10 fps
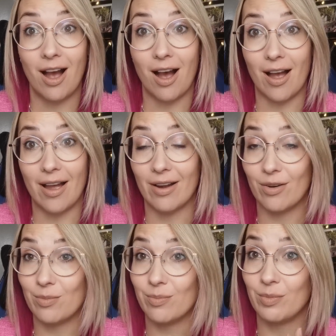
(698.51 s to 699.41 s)

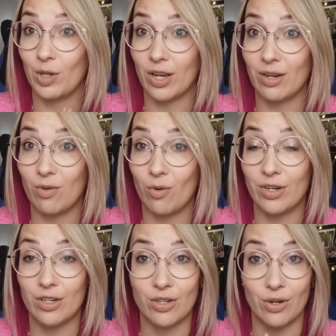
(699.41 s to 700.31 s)
I'm looking
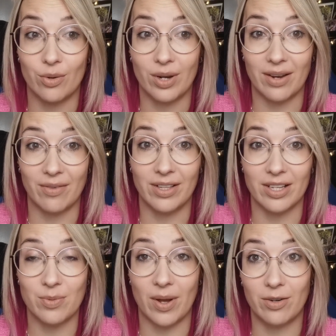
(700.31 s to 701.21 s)
forward to giving
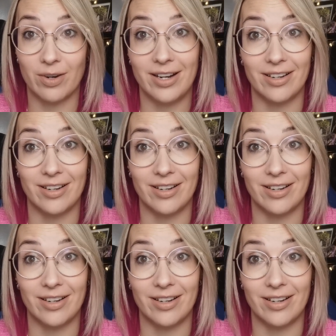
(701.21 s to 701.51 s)
this one a read.